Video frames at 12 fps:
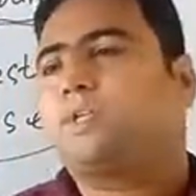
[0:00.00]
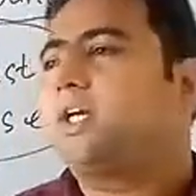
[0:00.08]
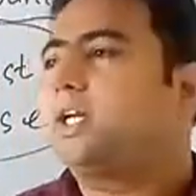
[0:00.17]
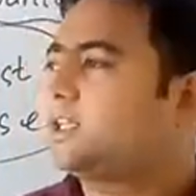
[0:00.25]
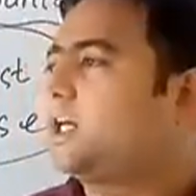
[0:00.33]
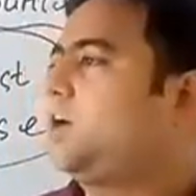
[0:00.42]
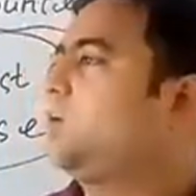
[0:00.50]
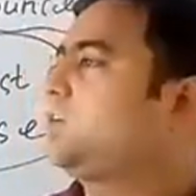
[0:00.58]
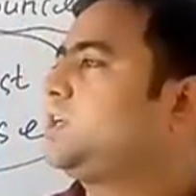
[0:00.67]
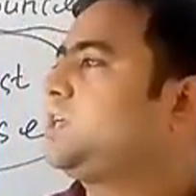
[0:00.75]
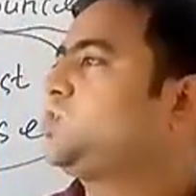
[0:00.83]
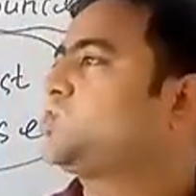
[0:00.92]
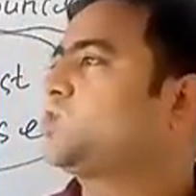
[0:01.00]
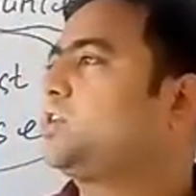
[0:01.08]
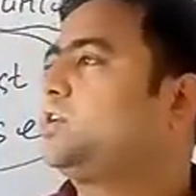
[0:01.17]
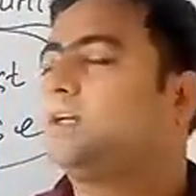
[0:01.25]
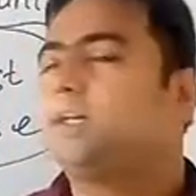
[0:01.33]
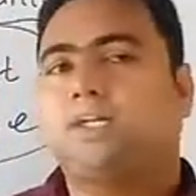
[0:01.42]
In the
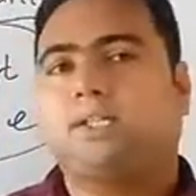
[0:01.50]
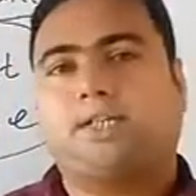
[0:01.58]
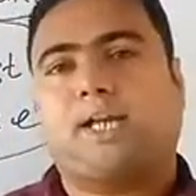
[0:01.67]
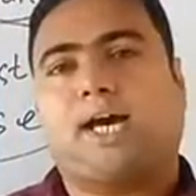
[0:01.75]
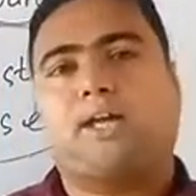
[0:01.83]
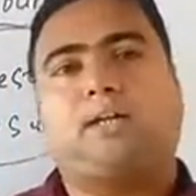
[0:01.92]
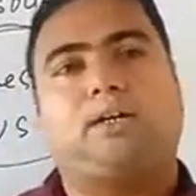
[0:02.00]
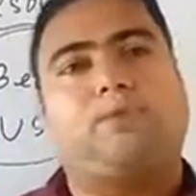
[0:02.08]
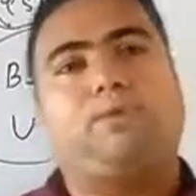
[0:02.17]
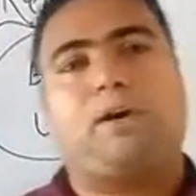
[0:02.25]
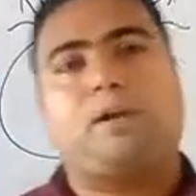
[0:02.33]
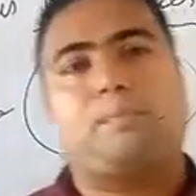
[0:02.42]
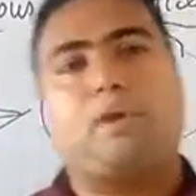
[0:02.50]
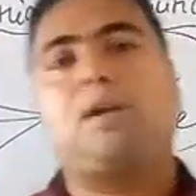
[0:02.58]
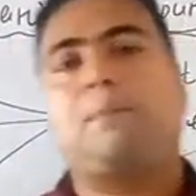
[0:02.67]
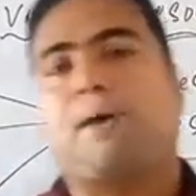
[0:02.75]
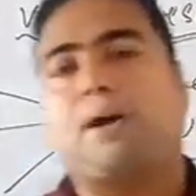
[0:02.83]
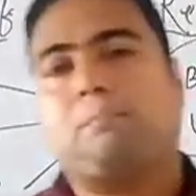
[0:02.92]
organization, there are different
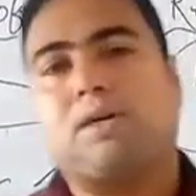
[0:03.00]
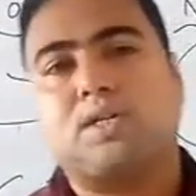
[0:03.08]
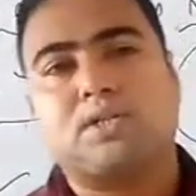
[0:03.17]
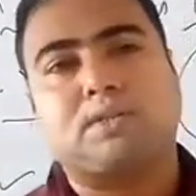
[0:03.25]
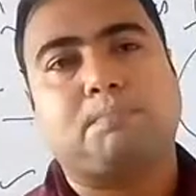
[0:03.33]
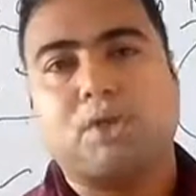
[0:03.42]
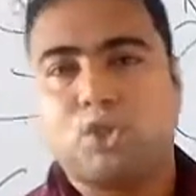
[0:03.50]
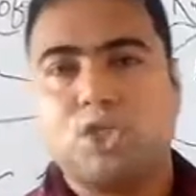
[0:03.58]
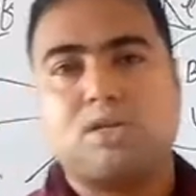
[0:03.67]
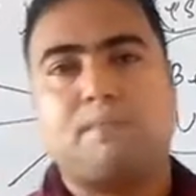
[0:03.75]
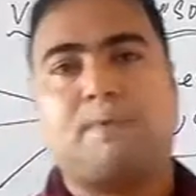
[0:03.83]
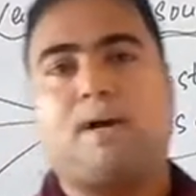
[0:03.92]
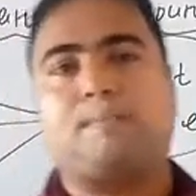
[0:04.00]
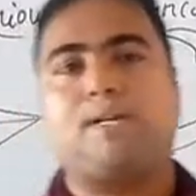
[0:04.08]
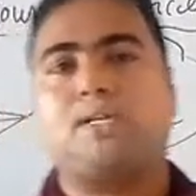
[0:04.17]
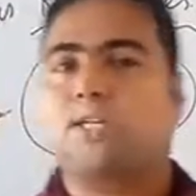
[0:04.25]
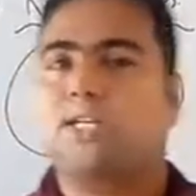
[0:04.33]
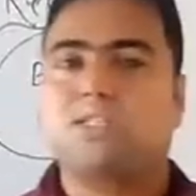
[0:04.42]
departments: purchase
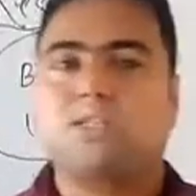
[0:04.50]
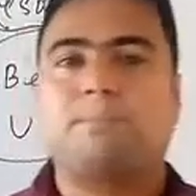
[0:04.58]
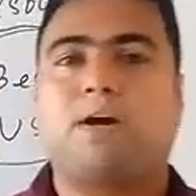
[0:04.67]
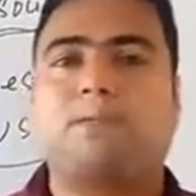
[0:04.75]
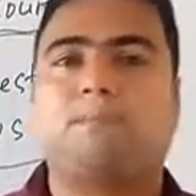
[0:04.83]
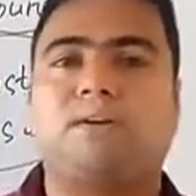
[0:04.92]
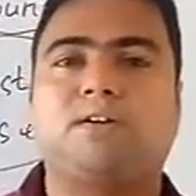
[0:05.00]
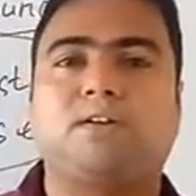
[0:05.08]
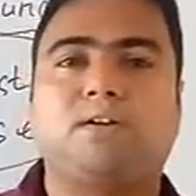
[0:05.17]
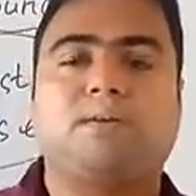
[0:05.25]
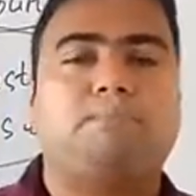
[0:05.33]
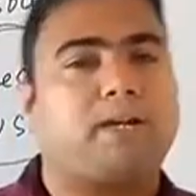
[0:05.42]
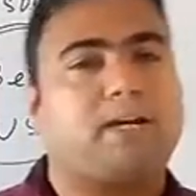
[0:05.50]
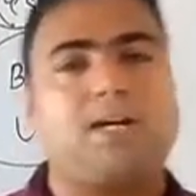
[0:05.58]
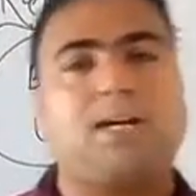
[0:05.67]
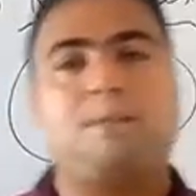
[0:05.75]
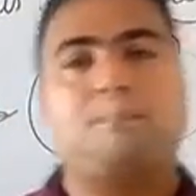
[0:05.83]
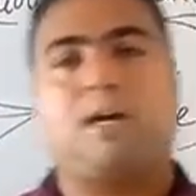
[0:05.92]
department, sales department,
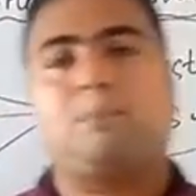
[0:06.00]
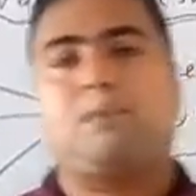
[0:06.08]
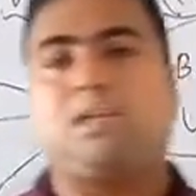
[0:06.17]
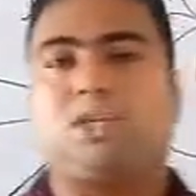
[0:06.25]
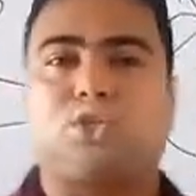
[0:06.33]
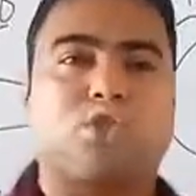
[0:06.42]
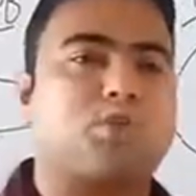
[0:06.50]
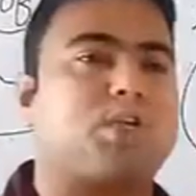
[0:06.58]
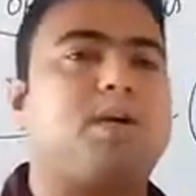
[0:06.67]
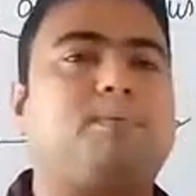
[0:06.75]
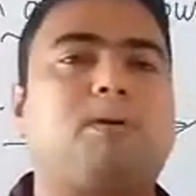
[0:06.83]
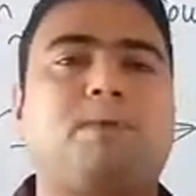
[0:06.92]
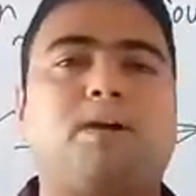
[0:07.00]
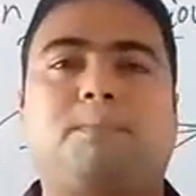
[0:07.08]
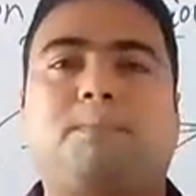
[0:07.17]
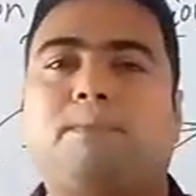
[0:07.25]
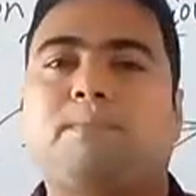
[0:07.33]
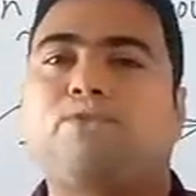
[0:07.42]
marketing department, research and development
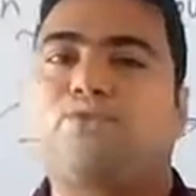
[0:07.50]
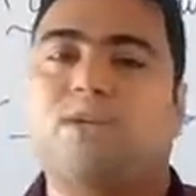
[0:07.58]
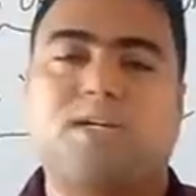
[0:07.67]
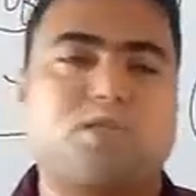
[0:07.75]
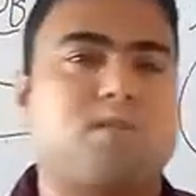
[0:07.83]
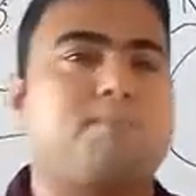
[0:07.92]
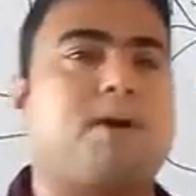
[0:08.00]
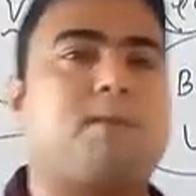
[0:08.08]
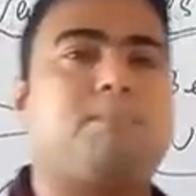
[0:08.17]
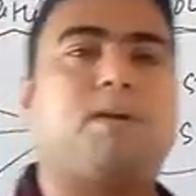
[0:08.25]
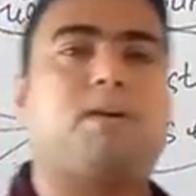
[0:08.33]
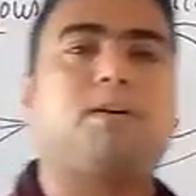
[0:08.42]
department, finance department.